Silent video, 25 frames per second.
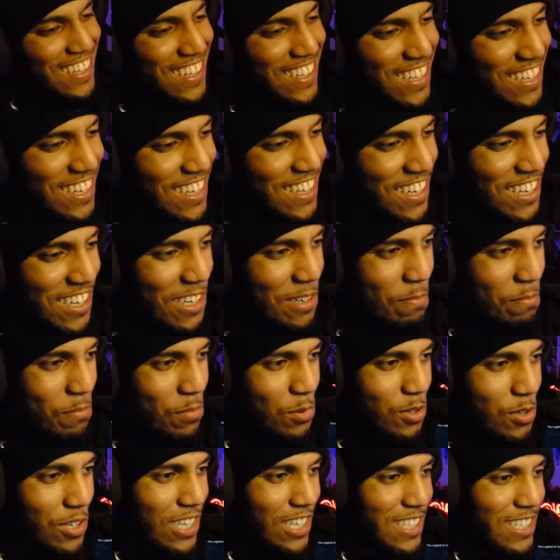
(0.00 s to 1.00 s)
Oh
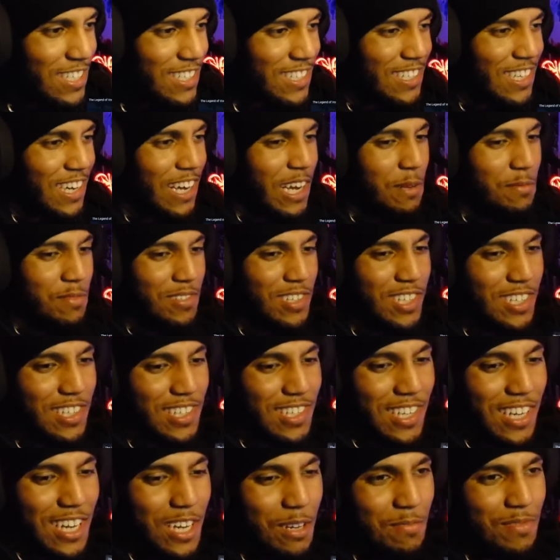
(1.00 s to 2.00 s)
boy, good times, good
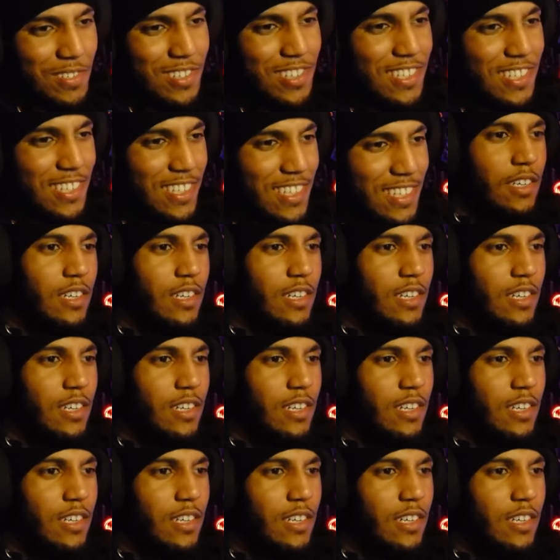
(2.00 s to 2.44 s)
times.